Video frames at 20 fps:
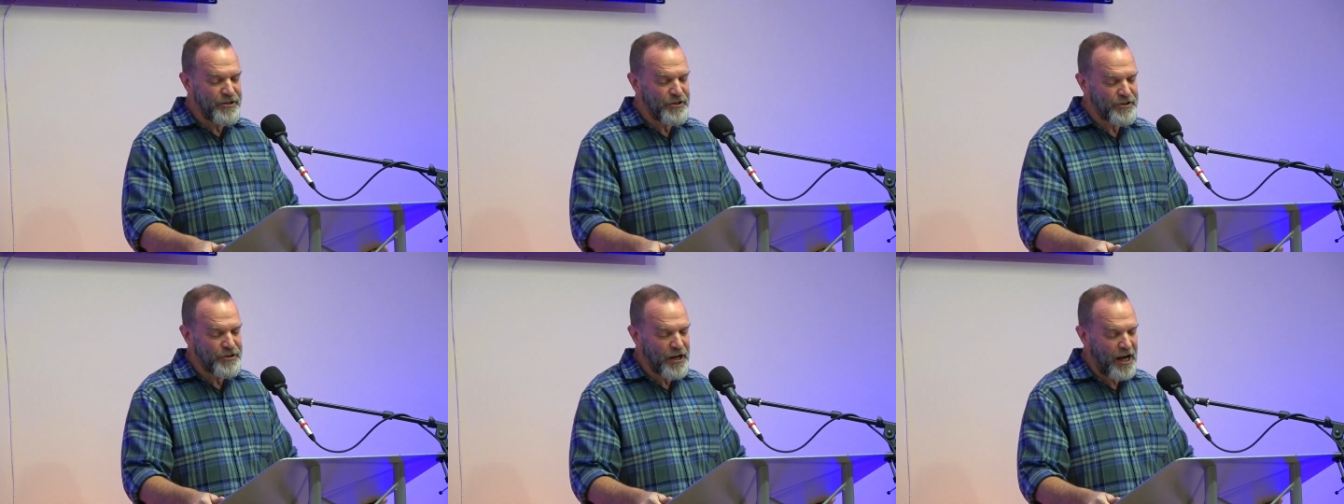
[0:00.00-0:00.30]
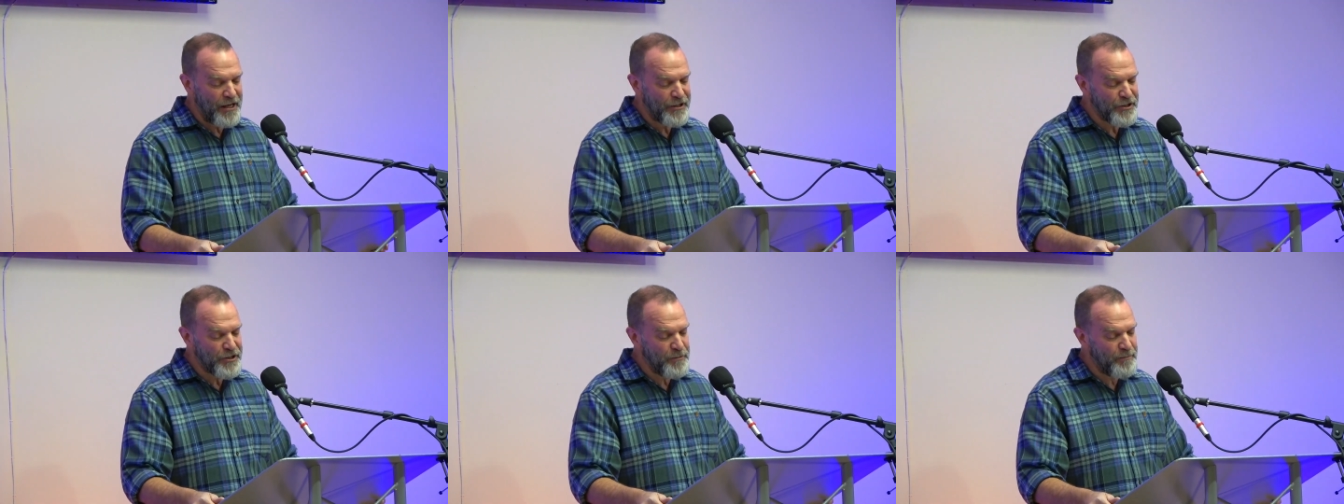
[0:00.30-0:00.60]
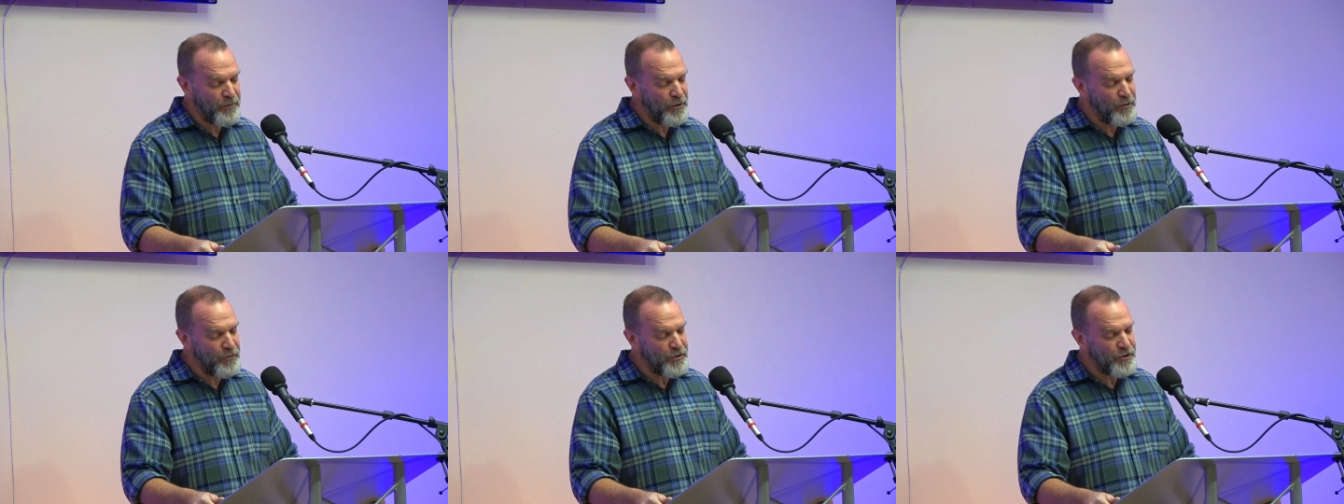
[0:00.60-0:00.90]
is not
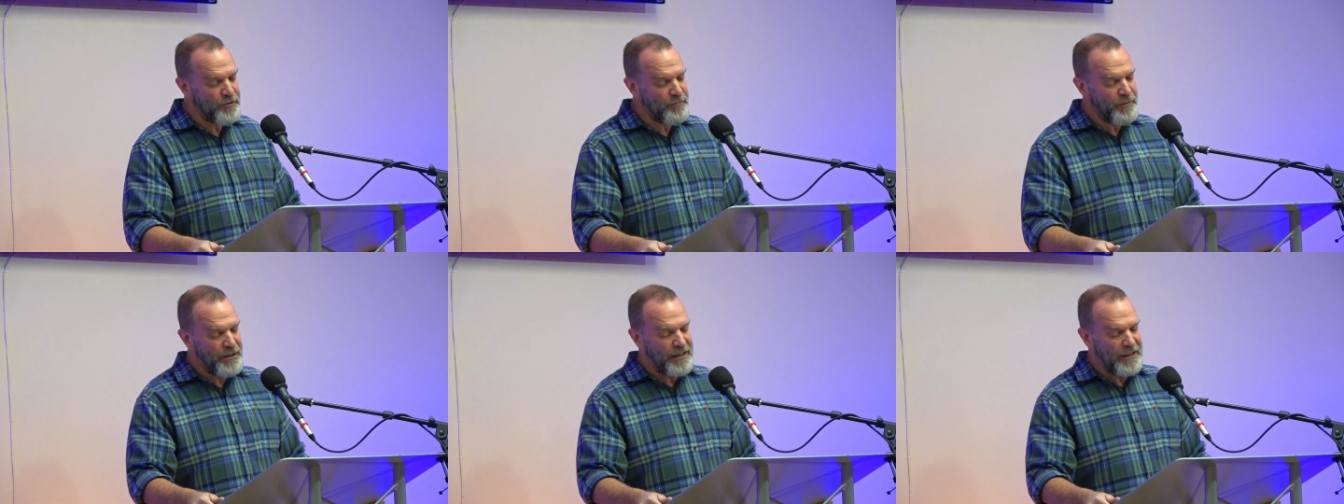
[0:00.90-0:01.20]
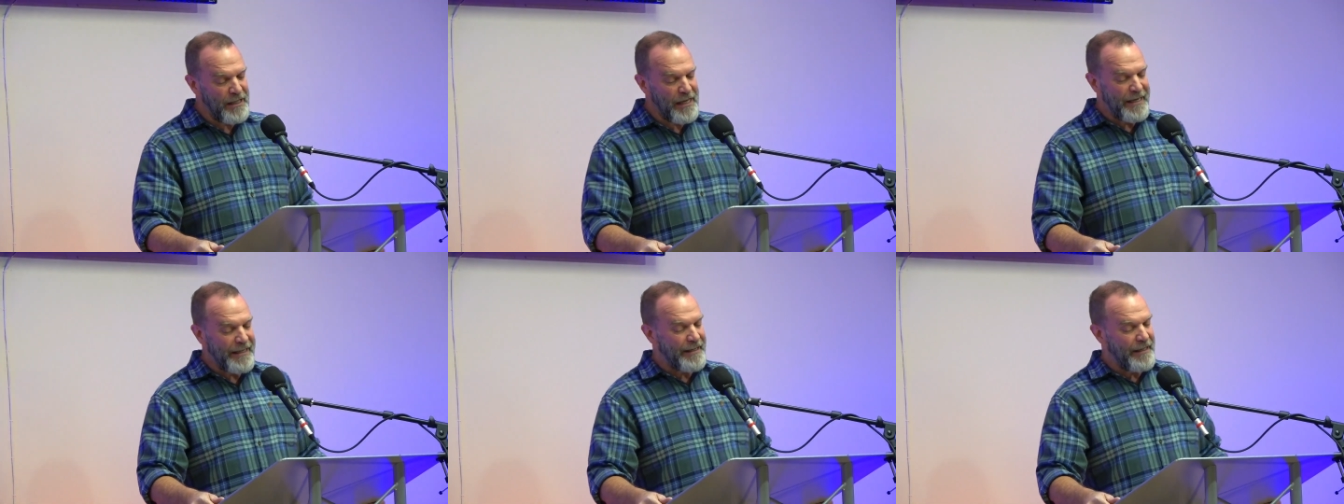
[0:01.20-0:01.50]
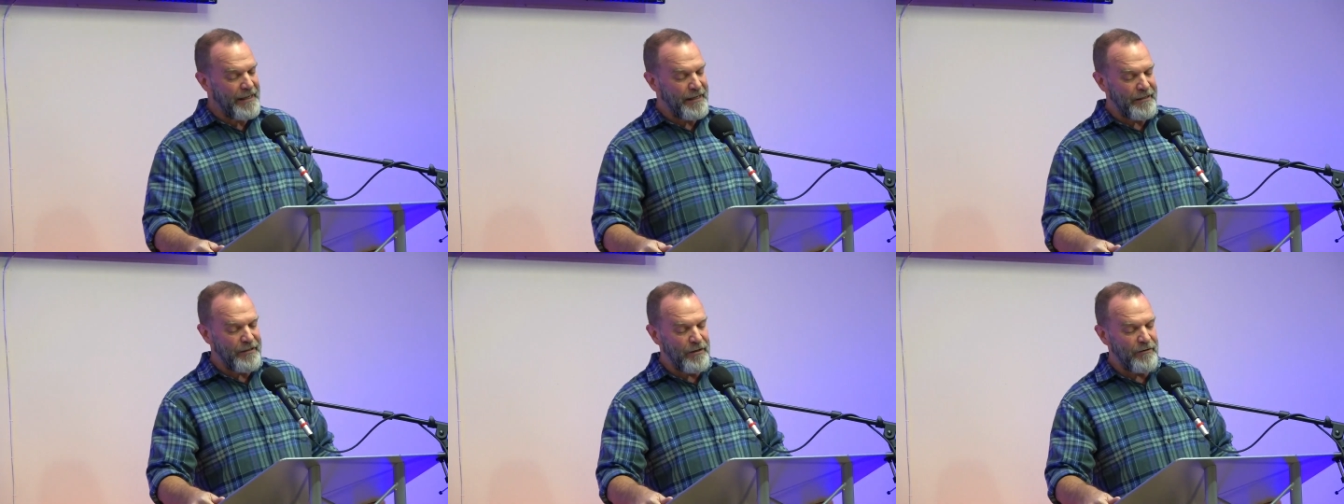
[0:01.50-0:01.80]
supposed to be like
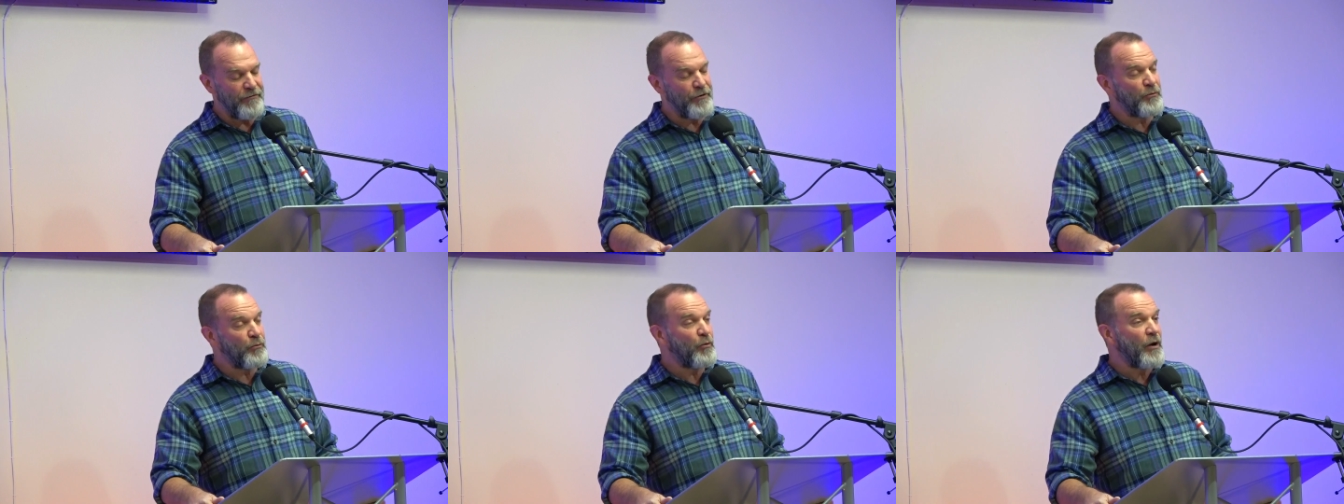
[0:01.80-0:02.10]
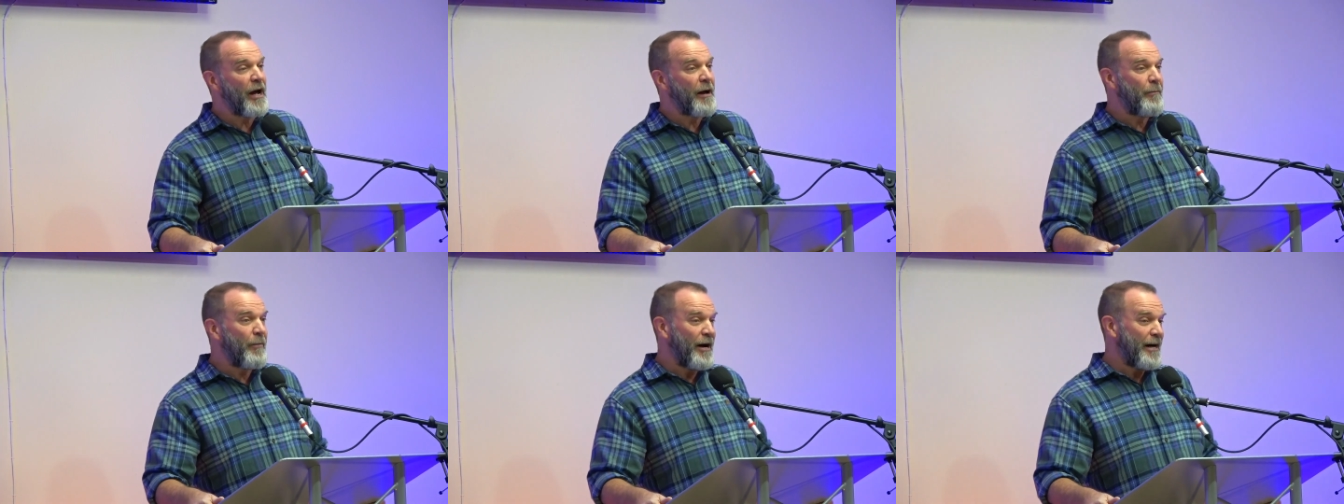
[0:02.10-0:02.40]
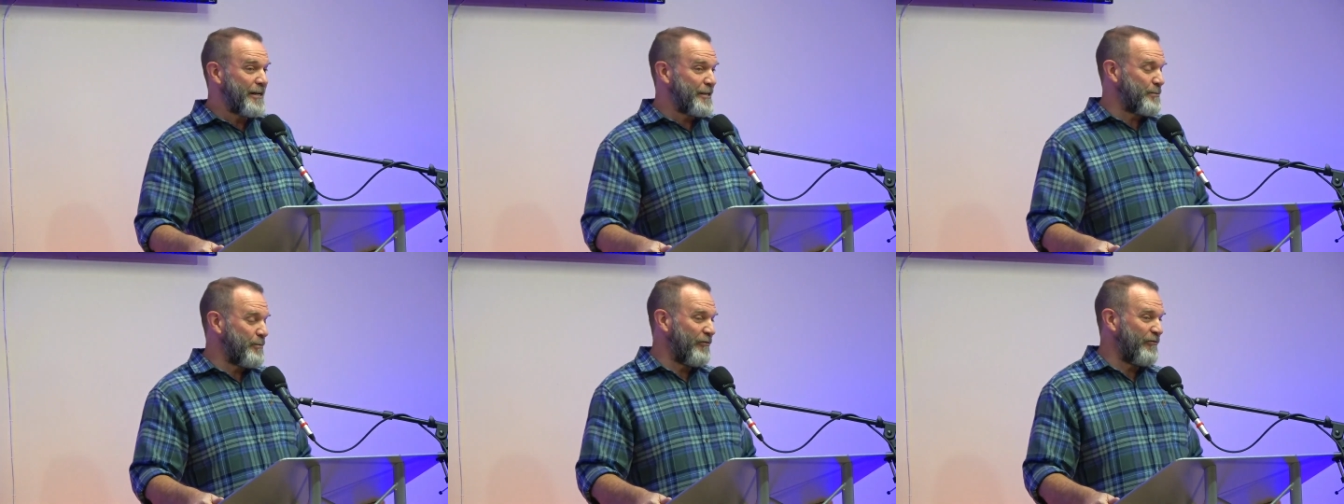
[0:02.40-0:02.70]
that of the
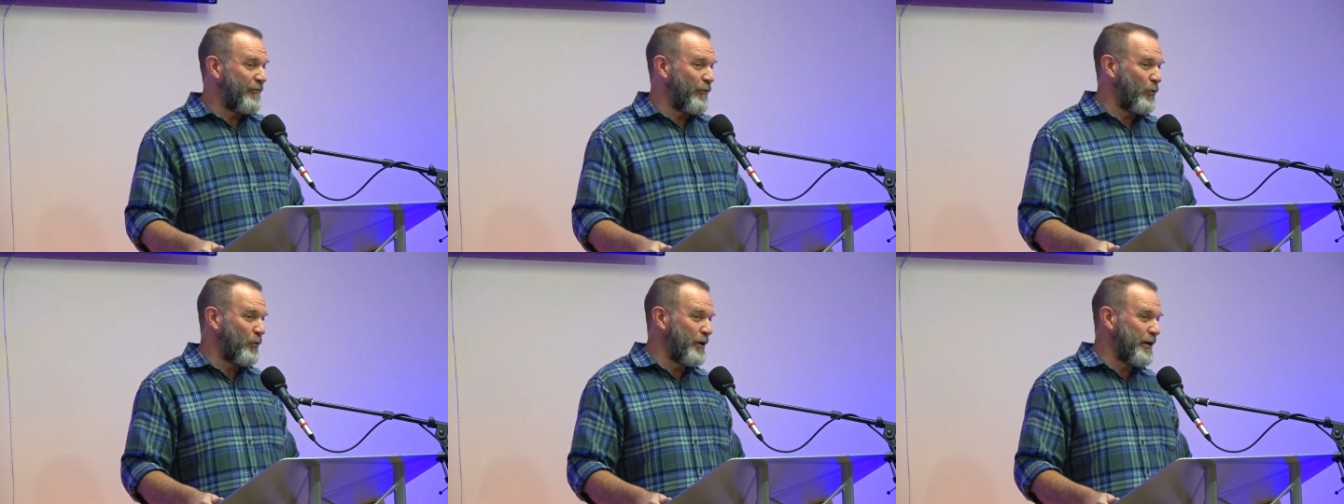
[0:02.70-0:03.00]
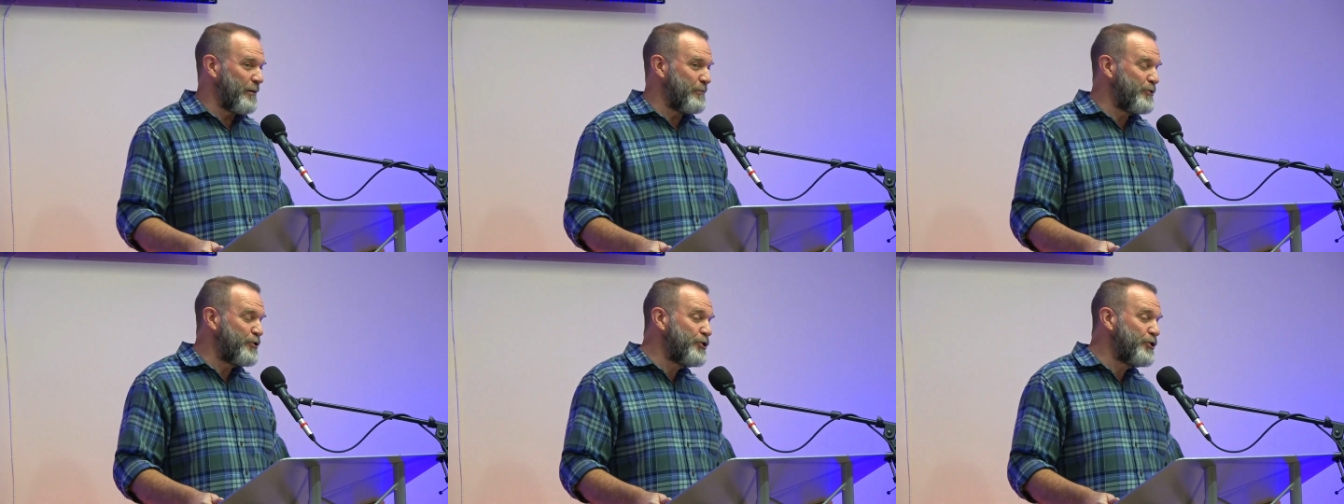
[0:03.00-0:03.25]
rabbis before him.